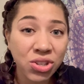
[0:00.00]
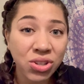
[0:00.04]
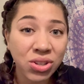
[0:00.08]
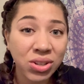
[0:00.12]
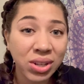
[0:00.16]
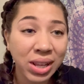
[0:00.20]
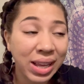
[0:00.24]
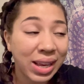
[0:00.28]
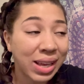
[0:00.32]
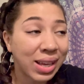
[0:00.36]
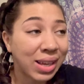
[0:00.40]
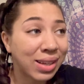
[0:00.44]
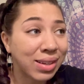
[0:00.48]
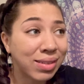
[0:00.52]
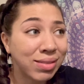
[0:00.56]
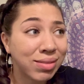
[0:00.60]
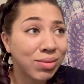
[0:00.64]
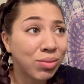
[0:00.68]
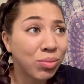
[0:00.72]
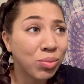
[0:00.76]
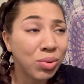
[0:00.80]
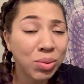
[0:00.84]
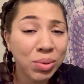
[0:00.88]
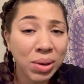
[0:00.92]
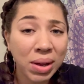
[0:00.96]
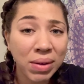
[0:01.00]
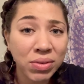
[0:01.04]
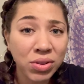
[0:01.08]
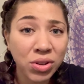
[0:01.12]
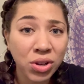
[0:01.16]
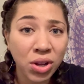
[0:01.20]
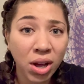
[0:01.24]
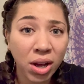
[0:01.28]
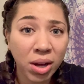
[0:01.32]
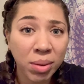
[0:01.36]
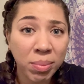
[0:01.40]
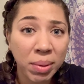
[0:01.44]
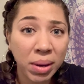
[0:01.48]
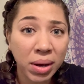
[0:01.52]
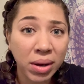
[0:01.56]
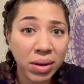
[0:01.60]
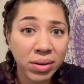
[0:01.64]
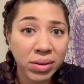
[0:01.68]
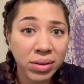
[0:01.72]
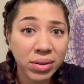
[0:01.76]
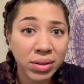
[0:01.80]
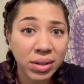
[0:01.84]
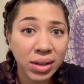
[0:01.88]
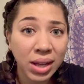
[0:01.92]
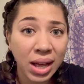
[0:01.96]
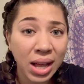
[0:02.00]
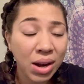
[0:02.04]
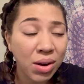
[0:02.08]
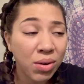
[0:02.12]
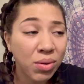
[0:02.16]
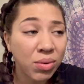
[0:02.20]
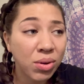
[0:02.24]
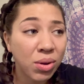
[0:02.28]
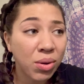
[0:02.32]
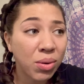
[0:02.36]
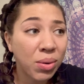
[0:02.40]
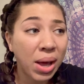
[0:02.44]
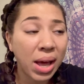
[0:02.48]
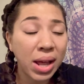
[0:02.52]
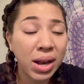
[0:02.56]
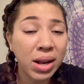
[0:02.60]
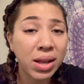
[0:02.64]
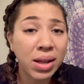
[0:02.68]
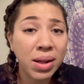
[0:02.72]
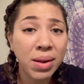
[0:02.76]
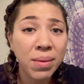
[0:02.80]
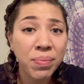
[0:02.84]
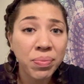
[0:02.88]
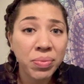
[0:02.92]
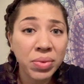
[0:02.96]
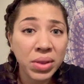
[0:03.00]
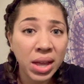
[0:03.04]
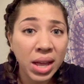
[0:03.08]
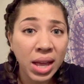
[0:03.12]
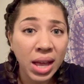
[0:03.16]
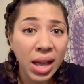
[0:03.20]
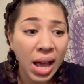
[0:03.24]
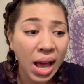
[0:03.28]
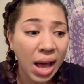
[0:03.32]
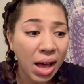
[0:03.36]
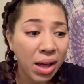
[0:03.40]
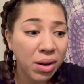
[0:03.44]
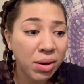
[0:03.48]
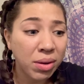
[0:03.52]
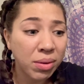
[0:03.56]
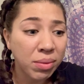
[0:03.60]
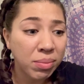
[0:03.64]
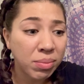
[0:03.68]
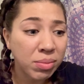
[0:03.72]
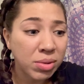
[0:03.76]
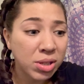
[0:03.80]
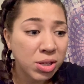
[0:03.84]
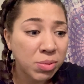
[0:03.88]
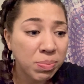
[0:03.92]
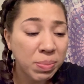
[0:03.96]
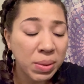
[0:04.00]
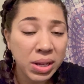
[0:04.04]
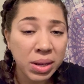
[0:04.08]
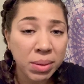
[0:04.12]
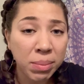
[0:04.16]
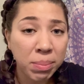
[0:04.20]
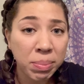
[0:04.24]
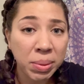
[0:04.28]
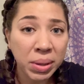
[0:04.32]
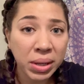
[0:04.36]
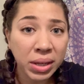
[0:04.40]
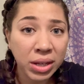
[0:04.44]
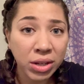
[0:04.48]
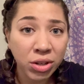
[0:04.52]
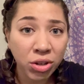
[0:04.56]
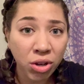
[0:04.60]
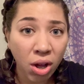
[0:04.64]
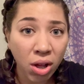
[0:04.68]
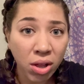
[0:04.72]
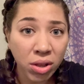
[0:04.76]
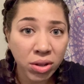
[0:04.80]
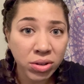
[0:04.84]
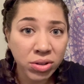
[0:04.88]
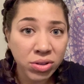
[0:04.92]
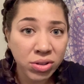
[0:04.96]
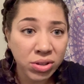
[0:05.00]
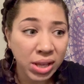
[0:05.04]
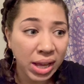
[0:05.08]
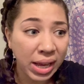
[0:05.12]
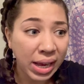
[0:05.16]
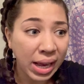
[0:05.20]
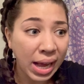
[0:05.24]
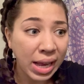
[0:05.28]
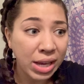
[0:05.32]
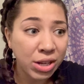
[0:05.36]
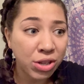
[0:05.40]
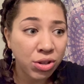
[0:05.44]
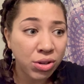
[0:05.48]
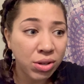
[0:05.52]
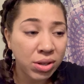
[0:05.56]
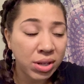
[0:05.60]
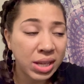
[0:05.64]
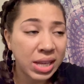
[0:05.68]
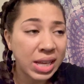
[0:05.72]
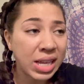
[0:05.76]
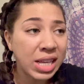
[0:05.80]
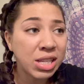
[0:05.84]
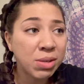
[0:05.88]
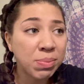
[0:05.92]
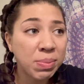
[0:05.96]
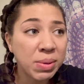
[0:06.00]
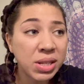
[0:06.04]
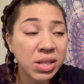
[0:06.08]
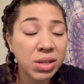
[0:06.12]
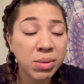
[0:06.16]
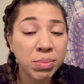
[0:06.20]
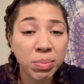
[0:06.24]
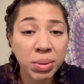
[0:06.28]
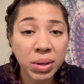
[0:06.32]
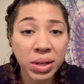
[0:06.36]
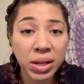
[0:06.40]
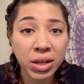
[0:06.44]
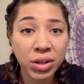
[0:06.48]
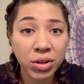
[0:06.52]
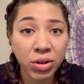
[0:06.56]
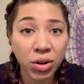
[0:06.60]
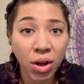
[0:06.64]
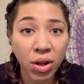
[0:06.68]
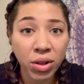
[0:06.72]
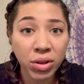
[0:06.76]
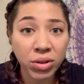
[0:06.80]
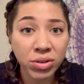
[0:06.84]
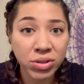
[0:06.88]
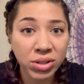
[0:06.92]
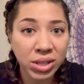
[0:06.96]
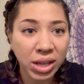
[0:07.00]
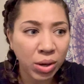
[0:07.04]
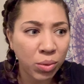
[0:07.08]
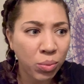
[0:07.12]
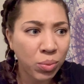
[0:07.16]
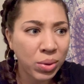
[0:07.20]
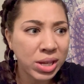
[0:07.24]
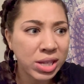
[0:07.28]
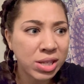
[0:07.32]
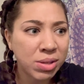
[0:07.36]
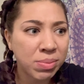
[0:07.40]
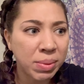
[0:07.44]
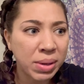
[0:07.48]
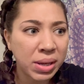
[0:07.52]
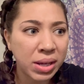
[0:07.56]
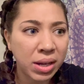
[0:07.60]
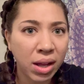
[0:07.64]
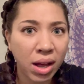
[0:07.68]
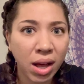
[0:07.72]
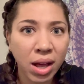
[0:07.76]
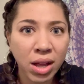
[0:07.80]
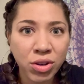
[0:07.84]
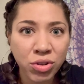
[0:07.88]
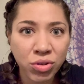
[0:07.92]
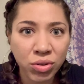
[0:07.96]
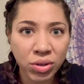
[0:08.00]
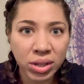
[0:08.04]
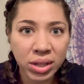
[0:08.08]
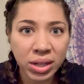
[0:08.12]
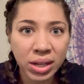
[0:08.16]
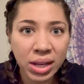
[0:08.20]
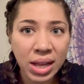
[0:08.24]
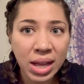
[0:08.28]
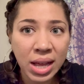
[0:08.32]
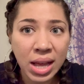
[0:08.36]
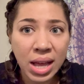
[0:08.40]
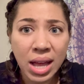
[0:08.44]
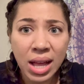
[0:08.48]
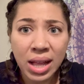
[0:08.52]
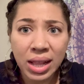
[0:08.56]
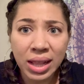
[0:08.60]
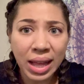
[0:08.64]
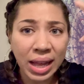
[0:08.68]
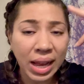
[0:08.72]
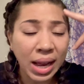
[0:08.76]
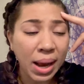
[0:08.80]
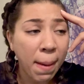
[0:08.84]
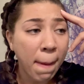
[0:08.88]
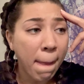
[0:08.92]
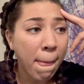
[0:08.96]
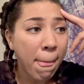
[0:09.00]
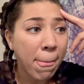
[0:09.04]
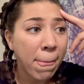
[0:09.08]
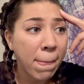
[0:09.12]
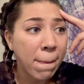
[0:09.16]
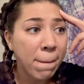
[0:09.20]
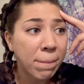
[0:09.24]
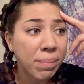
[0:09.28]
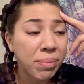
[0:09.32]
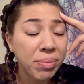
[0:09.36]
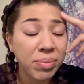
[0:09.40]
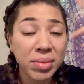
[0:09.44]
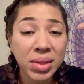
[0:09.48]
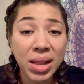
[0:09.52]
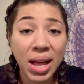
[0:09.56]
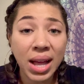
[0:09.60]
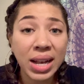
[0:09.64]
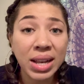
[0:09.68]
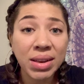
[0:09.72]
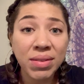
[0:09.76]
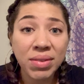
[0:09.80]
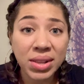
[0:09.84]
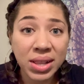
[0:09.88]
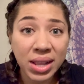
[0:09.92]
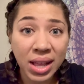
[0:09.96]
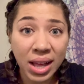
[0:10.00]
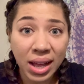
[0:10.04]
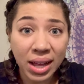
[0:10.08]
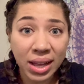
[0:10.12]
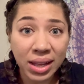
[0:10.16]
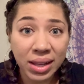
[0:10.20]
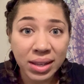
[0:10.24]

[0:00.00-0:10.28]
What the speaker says: Like, what do we have to talk about? I don't know how to spend $1 billion like he spends $1 billion like we spend 100. Like, not even that.